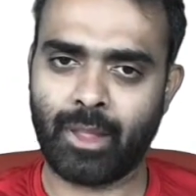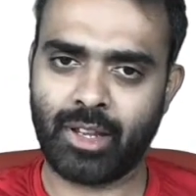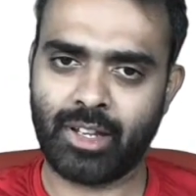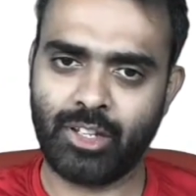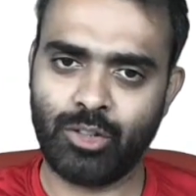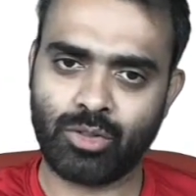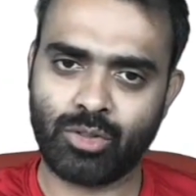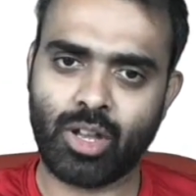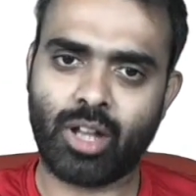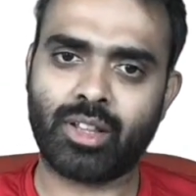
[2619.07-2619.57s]

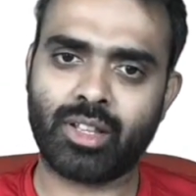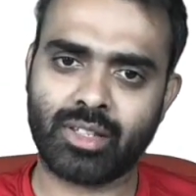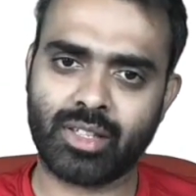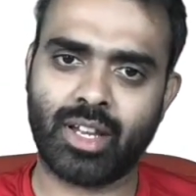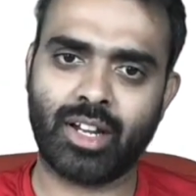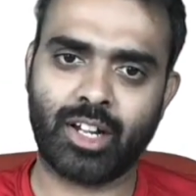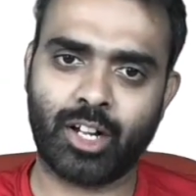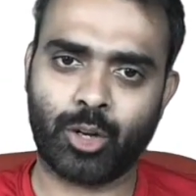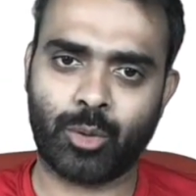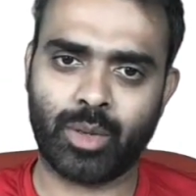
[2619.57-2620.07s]
you saw the
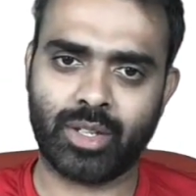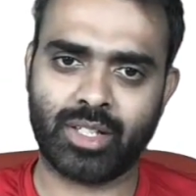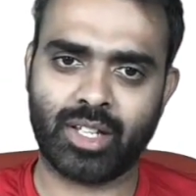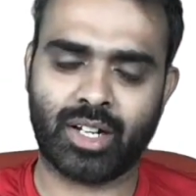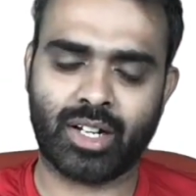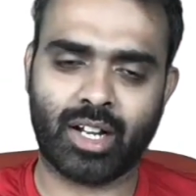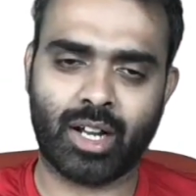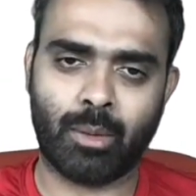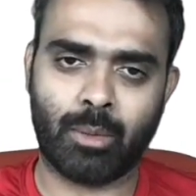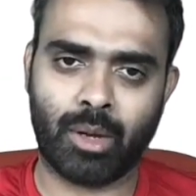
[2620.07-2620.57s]
sign request
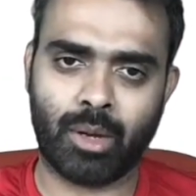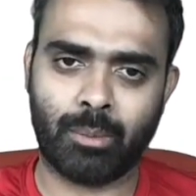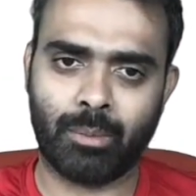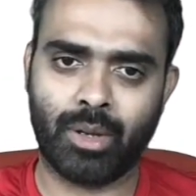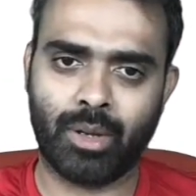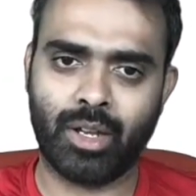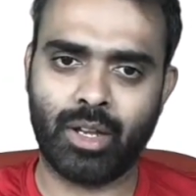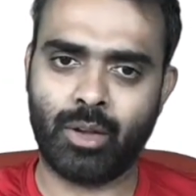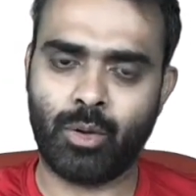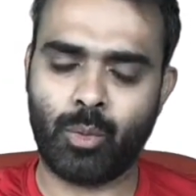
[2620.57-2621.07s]
that come up
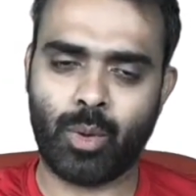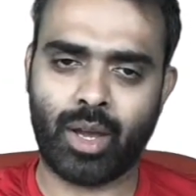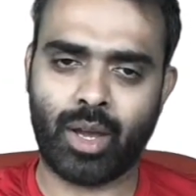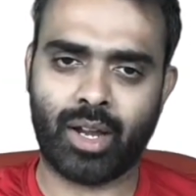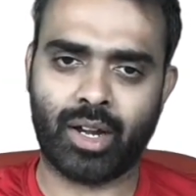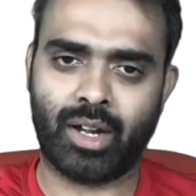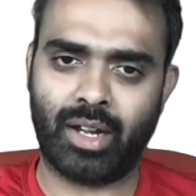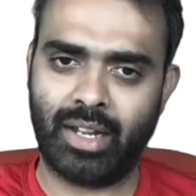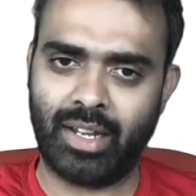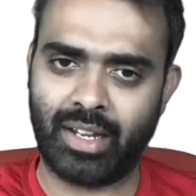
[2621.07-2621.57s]

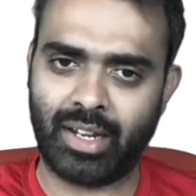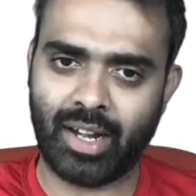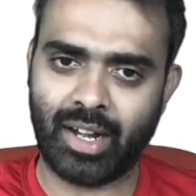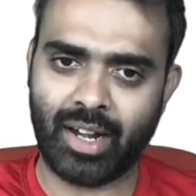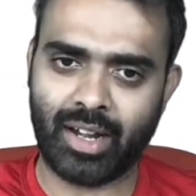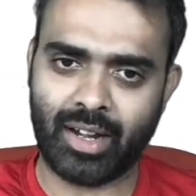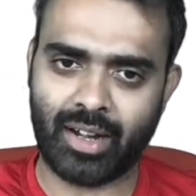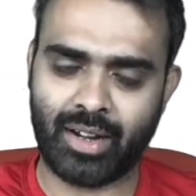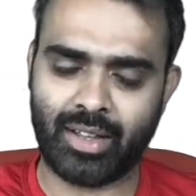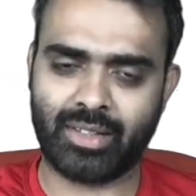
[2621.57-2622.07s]
where he
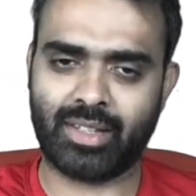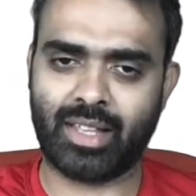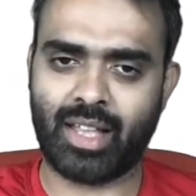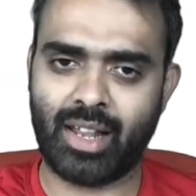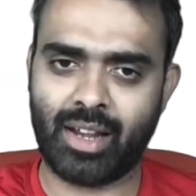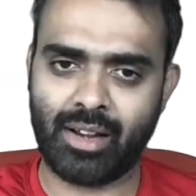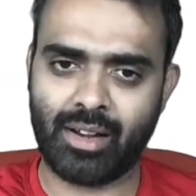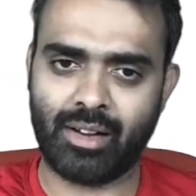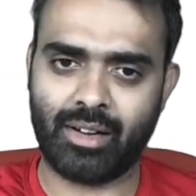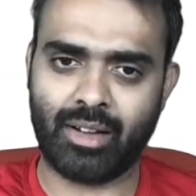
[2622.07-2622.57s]
created a
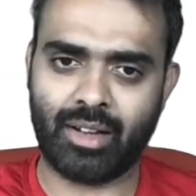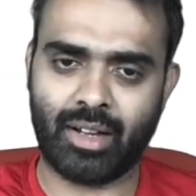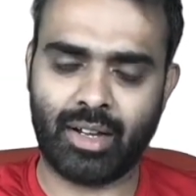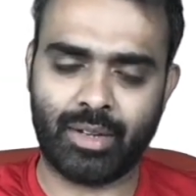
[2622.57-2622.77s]
sell